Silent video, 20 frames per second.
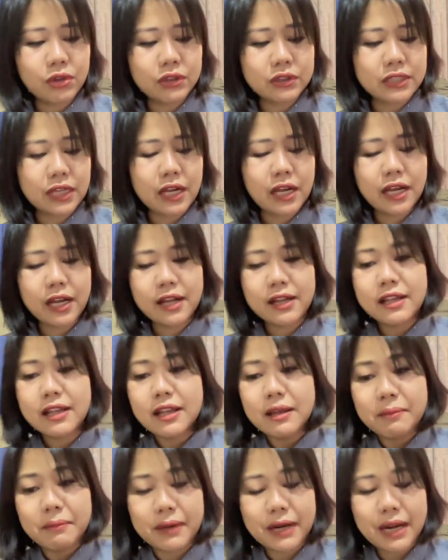sa
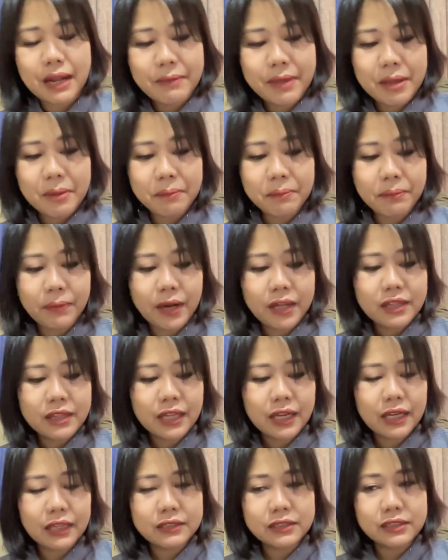maraming
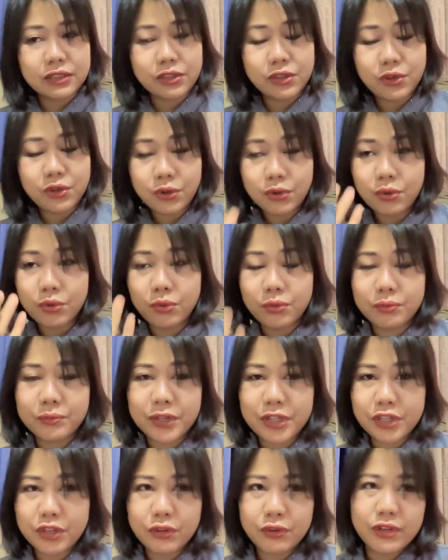products, you know,
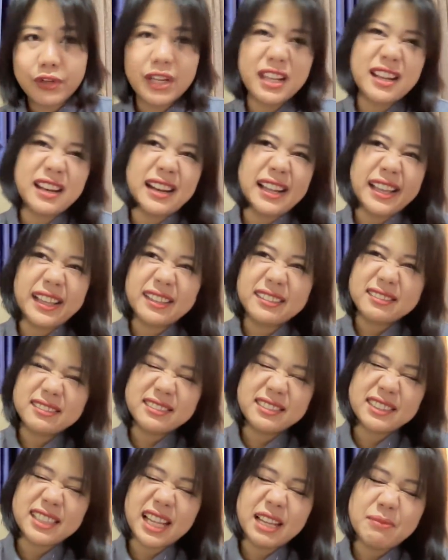mercury, like
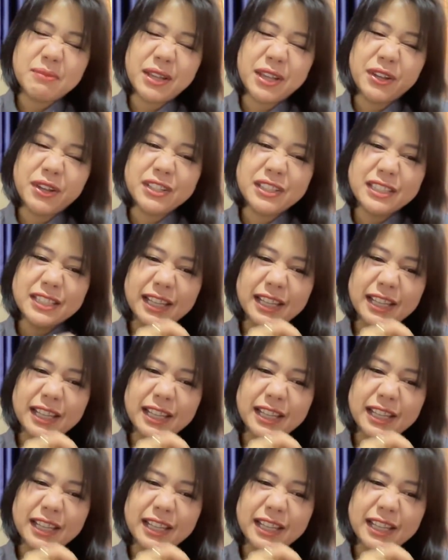saan ba yun?